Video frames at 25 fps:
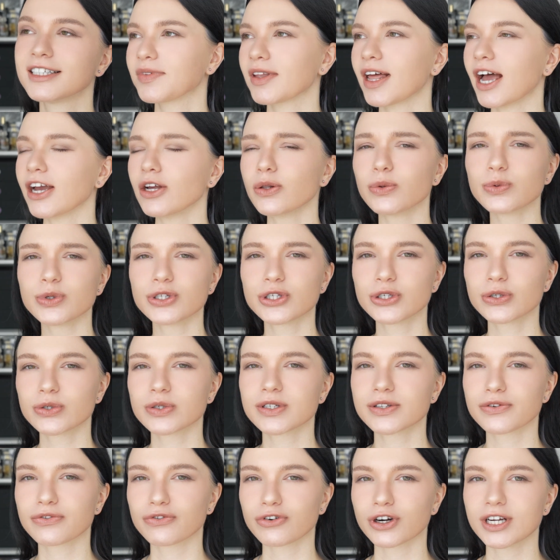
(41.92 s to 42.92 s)
I always use
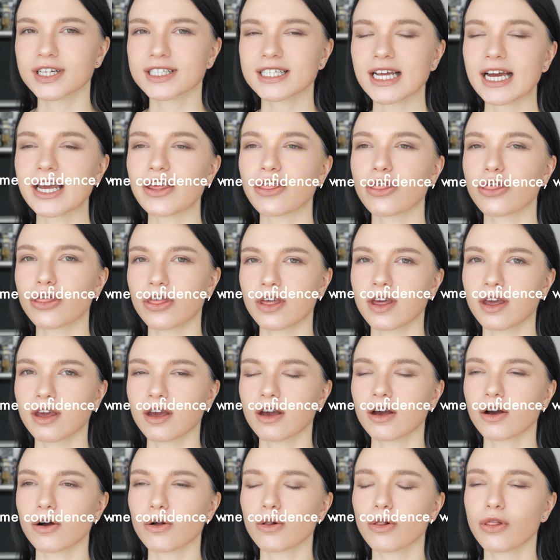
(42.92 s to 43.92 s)
the phrase I
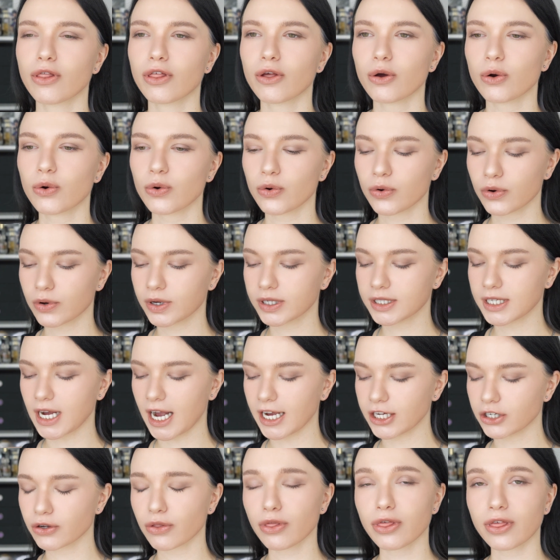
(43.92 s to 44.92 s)
think, although
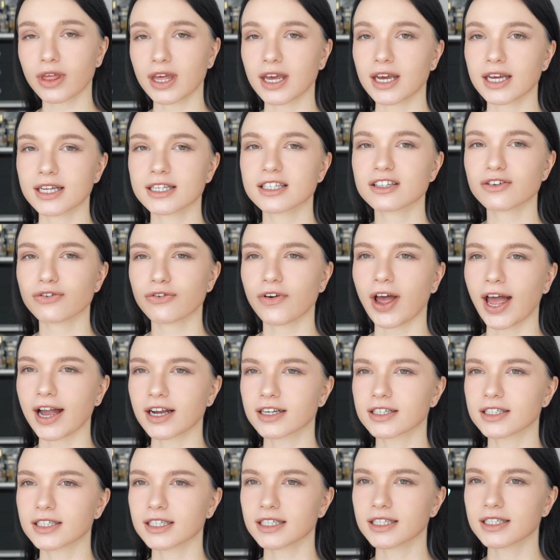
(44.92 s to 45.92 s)
I don't think it's a
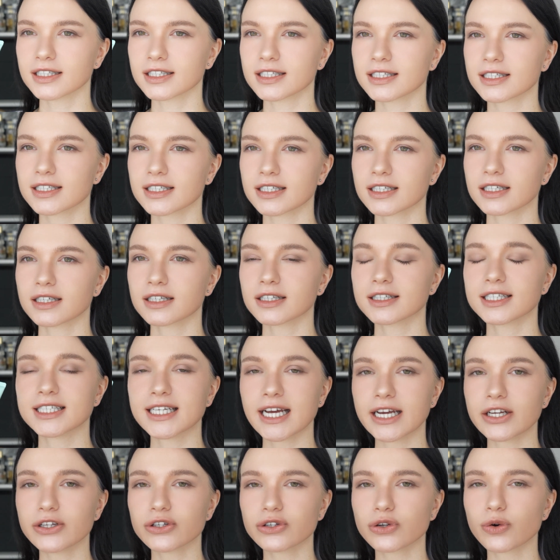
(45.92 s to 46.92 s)
fact. It's a
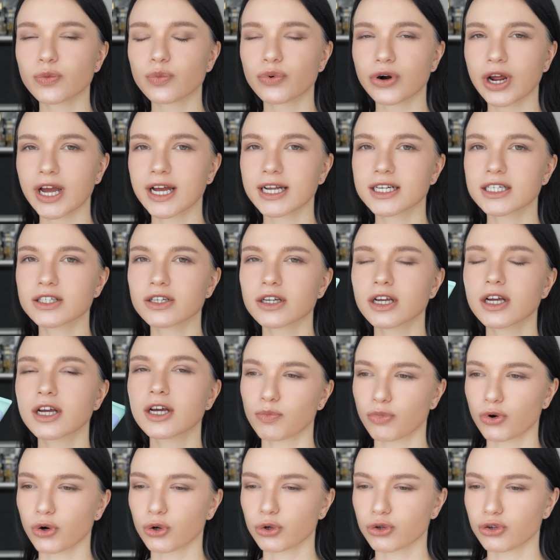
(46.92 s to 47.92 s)
daiso brand
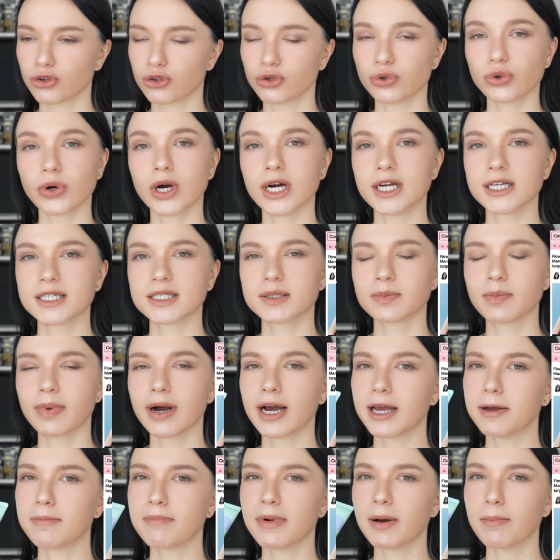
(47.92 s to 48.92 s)
brought to us
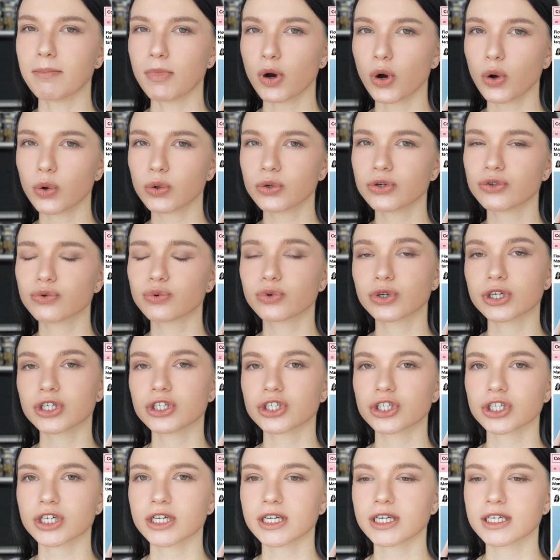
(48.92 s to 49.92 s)
by Mamonde,
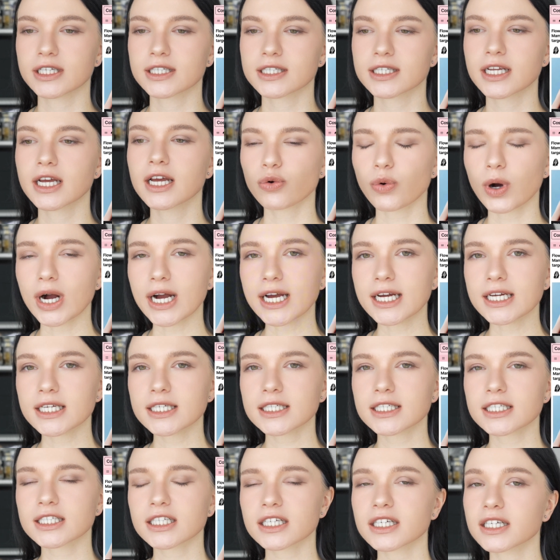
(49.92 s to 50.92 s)
which is
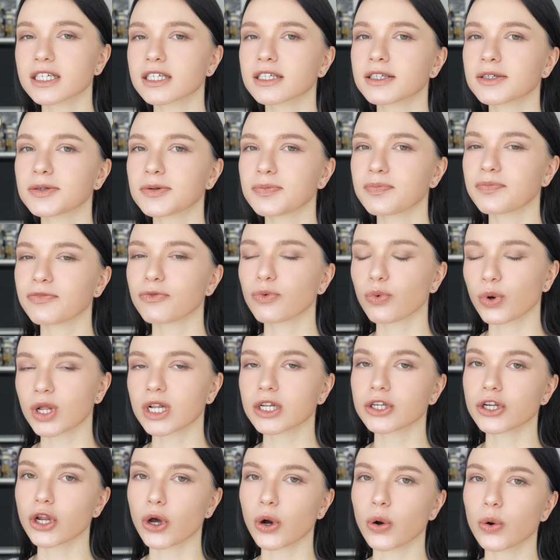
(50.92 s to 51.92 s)
quite
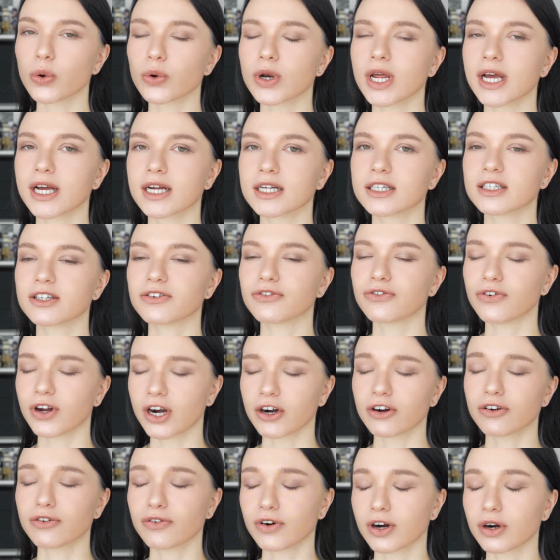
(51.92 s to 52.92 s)
well-known and a
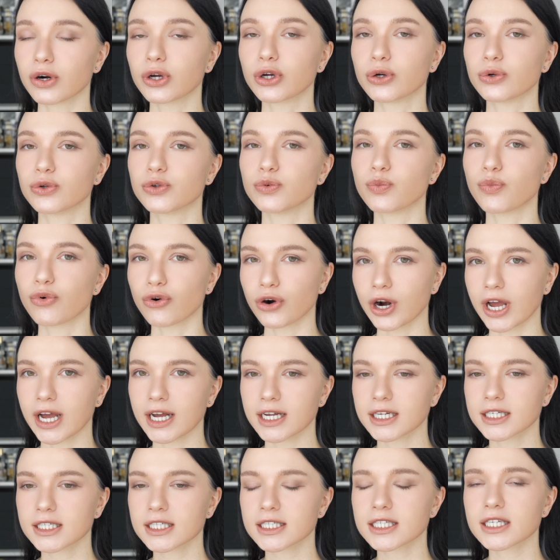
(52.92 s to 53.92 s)
very good
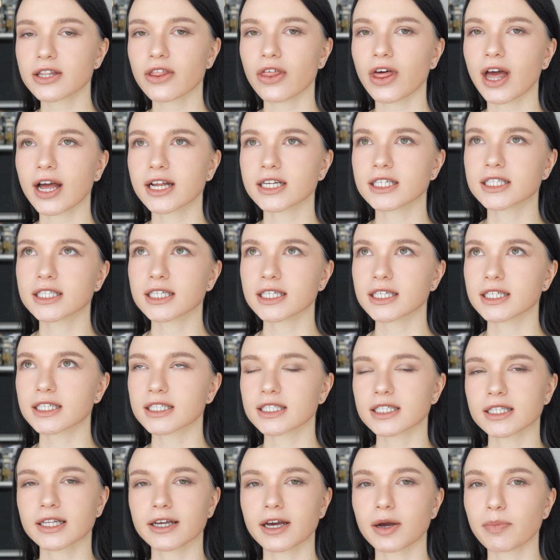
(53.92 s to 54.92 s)
brand that
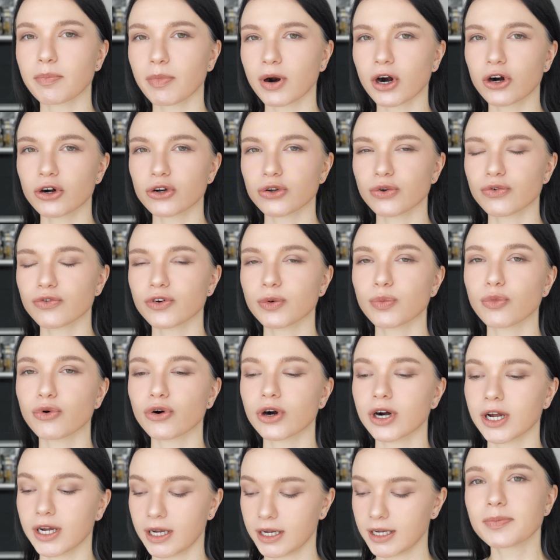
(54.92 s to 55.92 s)
is like a part of a
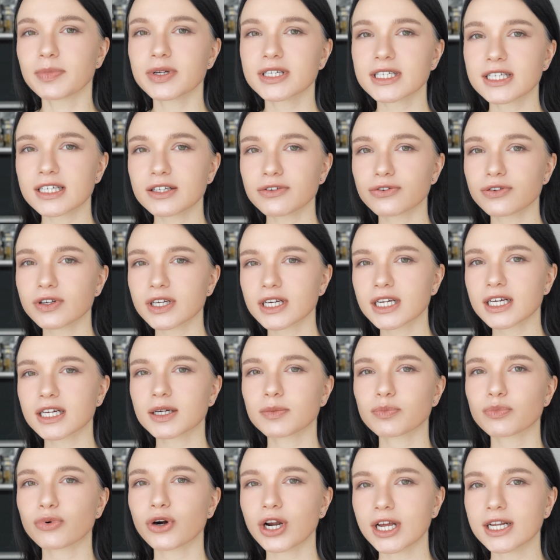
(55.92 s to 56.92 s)
more Pacific
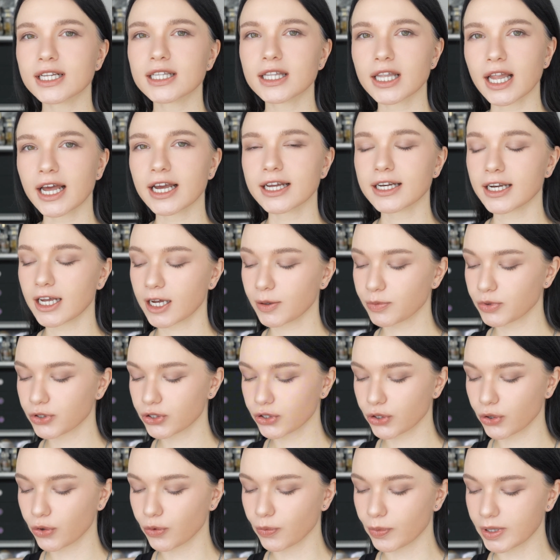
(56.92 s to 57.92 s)
brand lineup.
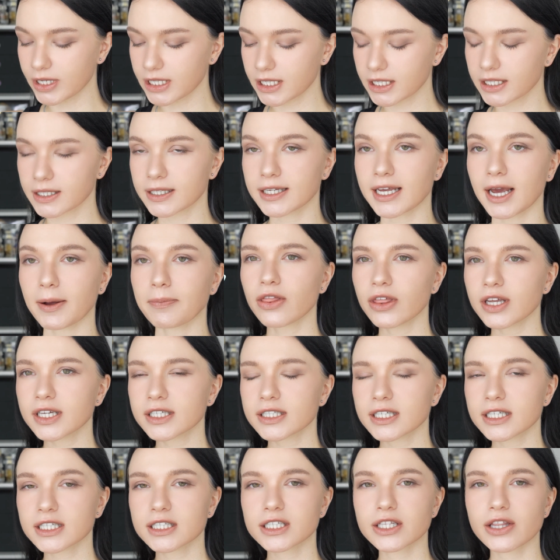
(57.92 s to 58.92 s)
So basically, yeah,
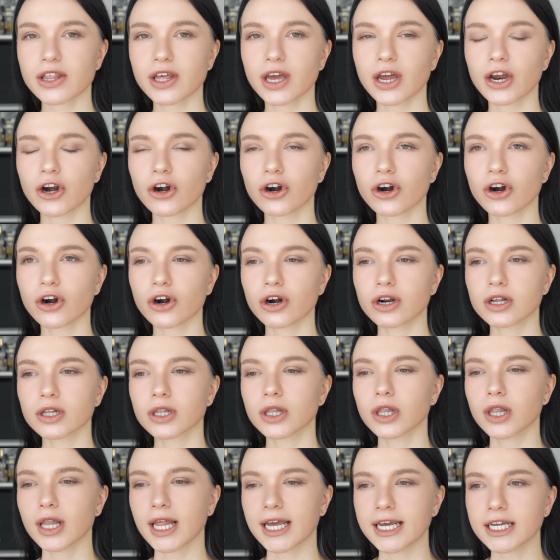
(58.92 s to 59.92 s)
this is their
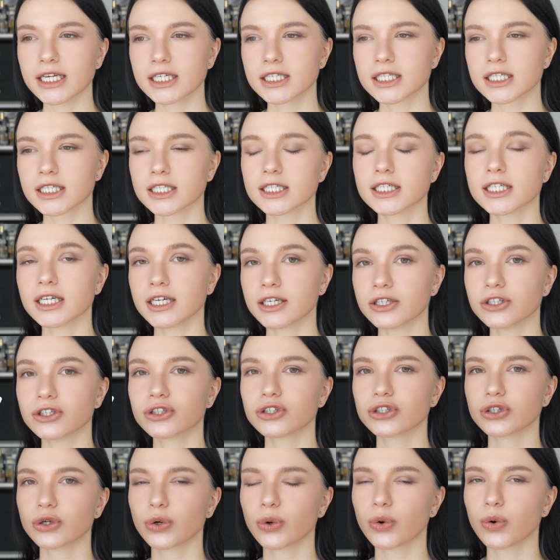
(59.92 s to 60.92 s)
late
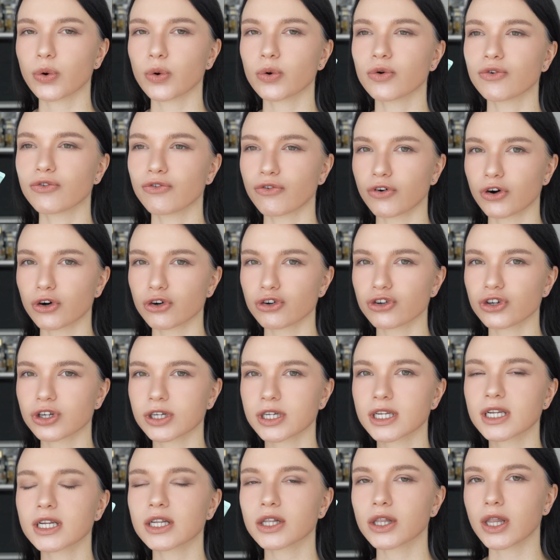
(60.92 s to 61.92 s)
daiso
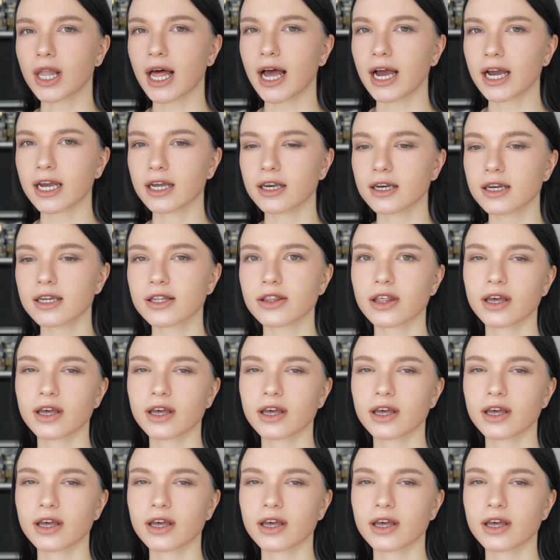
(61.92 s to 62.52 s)
version line.